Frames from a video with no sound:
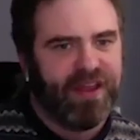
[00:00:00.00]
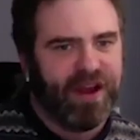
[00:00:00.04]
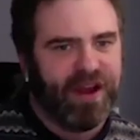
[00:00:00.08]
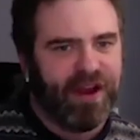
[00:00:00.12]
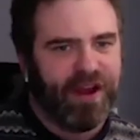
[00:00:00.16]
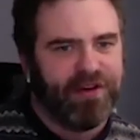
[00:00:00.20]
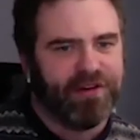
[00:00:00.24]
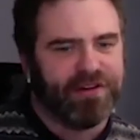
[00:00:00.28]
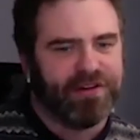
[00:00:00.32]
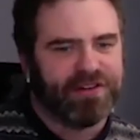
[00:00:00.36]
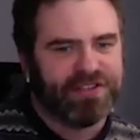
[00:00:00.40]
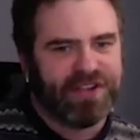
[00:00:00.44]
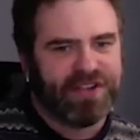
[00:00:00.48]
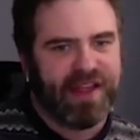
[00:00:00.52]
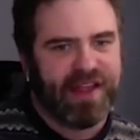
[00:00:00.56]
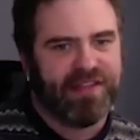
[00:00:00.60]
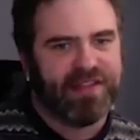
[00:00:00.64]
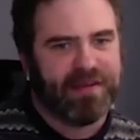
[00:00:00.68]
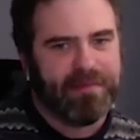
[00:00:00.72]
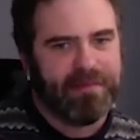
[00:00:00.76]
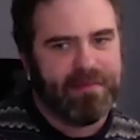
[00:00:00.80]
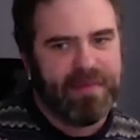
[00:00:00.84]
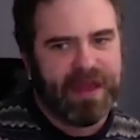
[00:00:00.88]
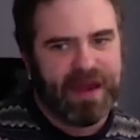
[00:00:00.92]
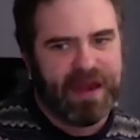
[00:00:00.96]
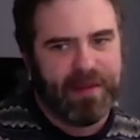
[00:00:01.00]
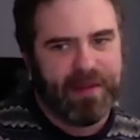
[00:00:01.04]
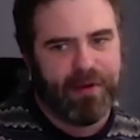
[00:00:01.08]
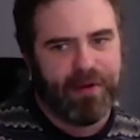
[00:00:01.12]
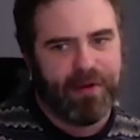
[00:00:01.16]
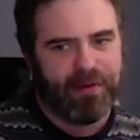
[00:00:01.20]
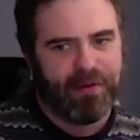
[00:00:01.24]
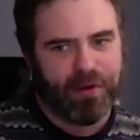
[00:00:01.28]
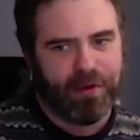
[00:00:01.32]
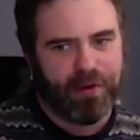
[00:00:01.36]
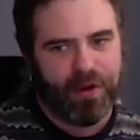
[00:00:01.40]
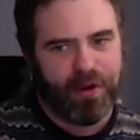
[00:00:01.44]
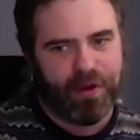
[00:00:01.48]
that understands a
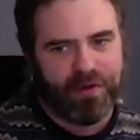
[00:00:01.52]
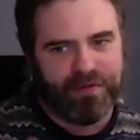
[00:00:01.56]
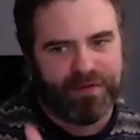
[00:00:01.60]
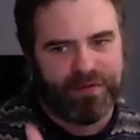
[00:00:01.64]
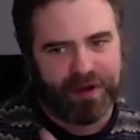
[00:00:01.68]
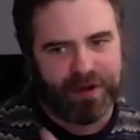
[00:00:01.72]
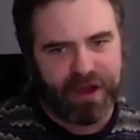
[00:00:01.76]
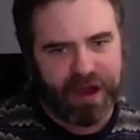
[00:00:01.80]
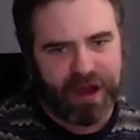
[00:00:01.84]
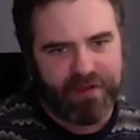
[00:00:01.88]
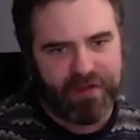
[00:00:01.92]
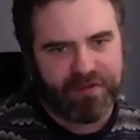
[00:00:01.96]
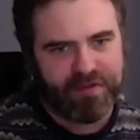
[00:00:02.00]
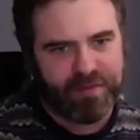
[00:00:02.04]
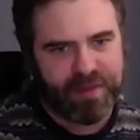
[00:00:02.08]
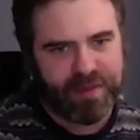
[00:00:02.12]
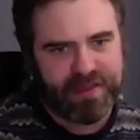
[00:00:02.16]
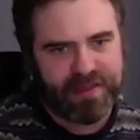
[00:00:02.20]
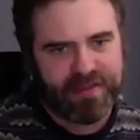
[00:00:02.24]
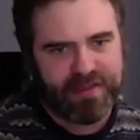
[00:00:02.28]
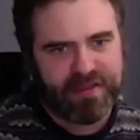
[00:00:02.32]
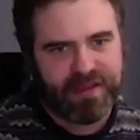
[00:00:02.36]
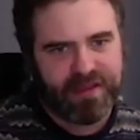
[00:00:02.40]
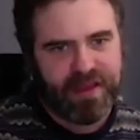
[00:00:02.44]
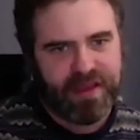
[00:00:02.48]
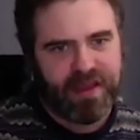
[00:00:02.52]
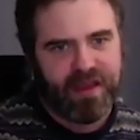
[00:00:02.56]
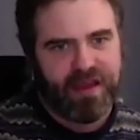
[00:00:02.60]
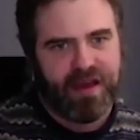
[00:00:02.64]
minimal role for government.